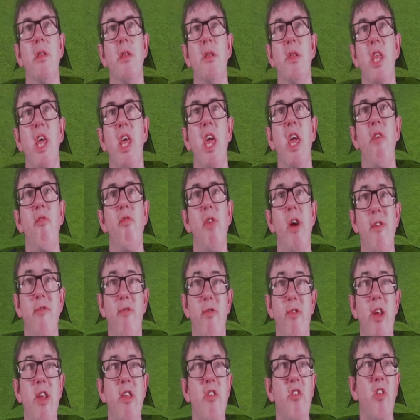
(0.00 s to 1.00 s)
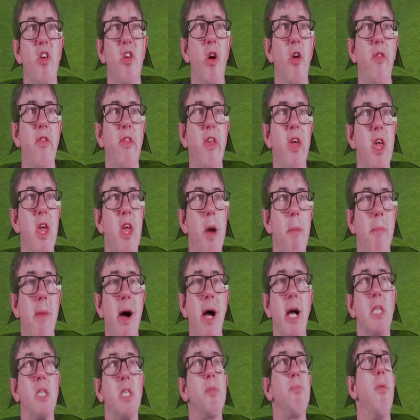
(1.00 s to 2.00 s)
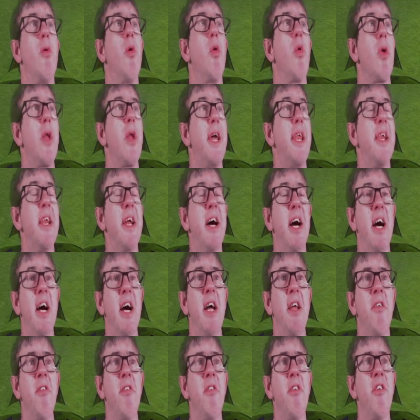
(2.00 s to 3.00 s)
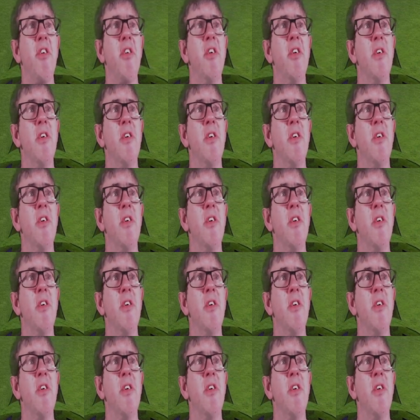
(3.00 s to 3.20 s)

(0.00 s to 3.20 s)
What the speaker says: The referee's got the match ball in hand